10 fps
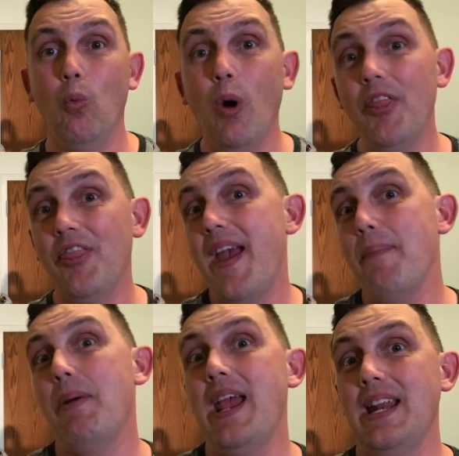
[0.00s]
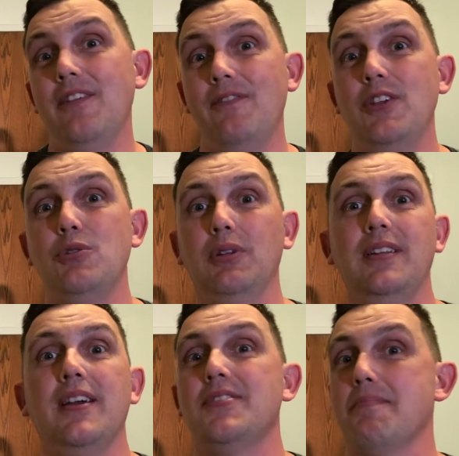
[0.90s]
What they paint individually
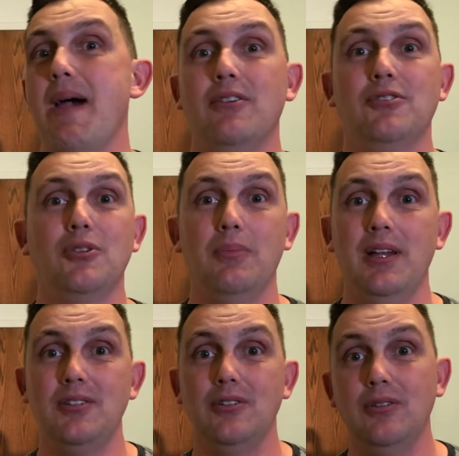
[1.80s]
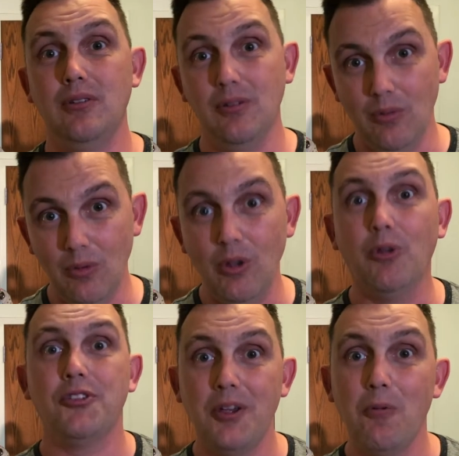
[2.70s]
doesn't matter so much, and you'll
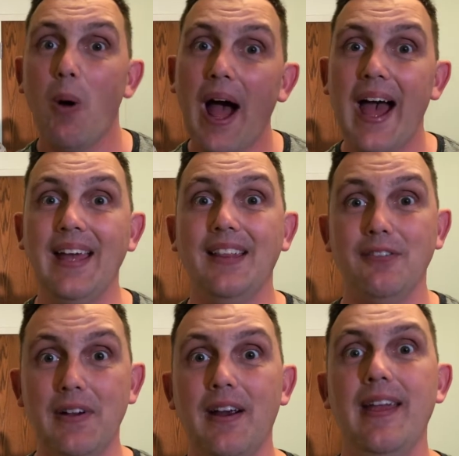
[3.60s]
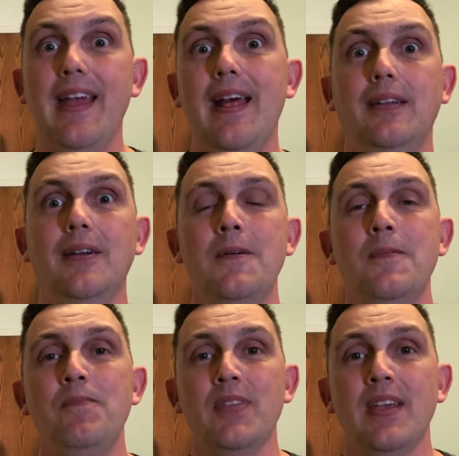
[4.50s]
see why at the very end.
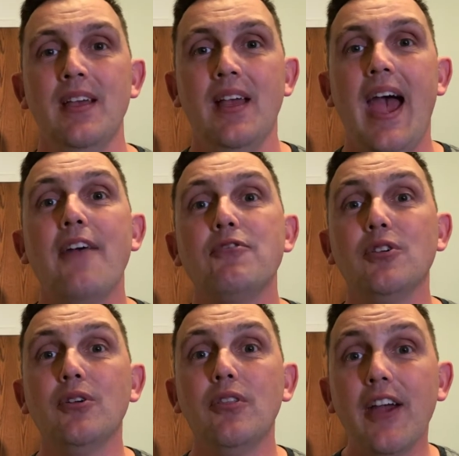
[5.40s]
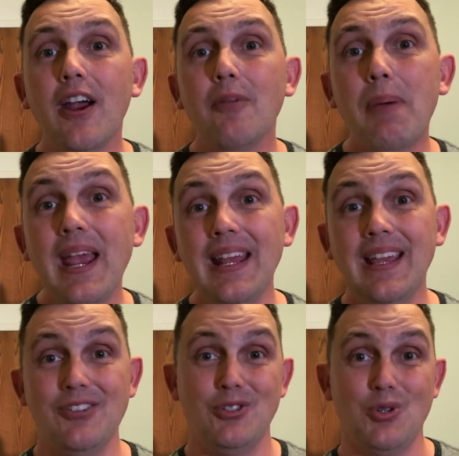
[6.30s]
After their painting
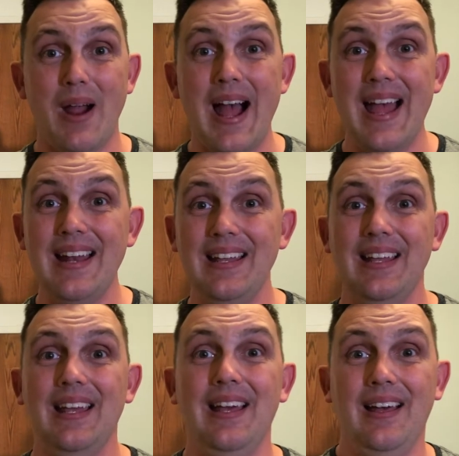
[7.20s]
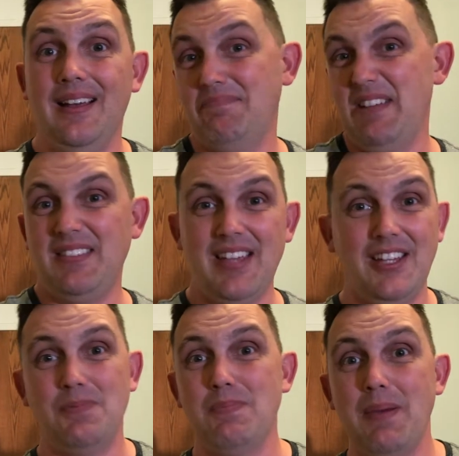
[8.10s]
has dried, it
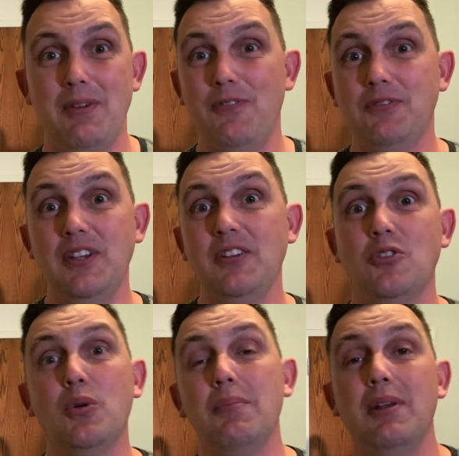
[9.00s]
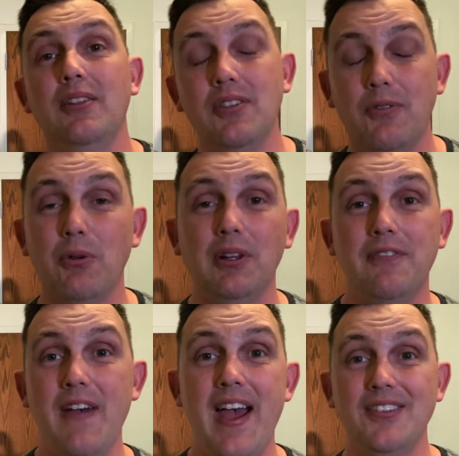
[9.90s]
takes maybe 15 to 20 minutes if you're really
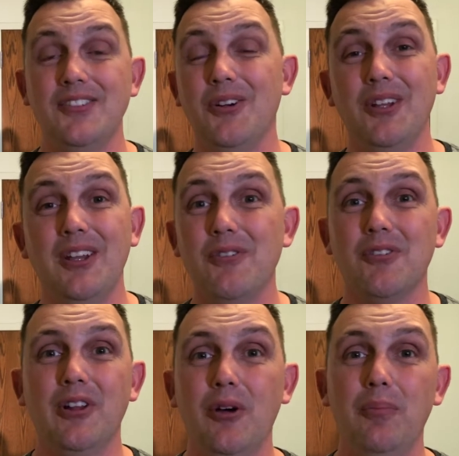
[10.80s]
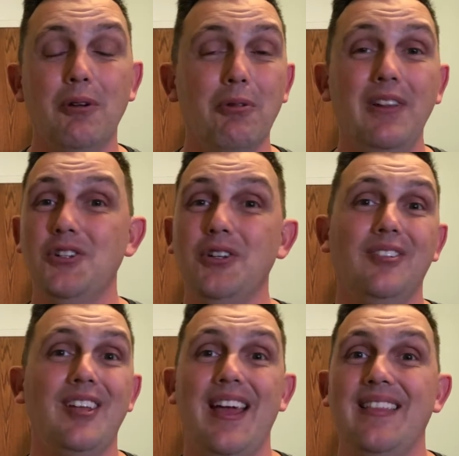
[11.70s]
fast, 30 if you're slow, but it really
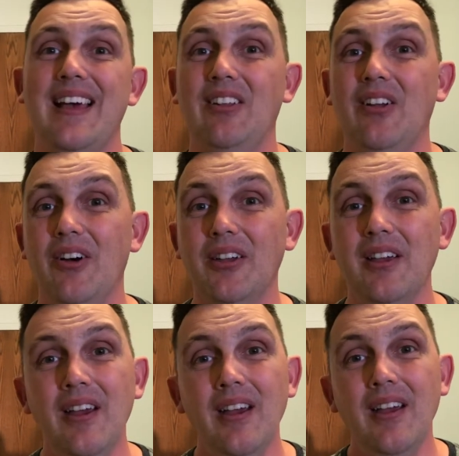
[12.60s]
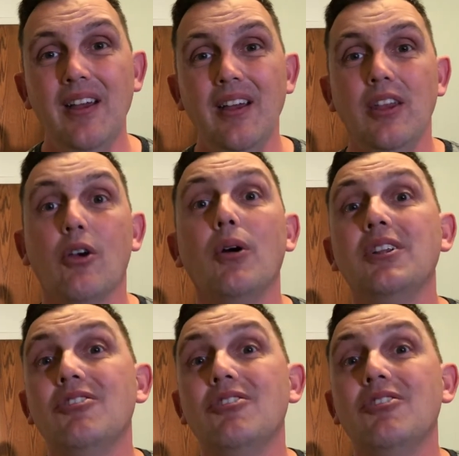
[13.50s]
shouldn't take that long. You're going to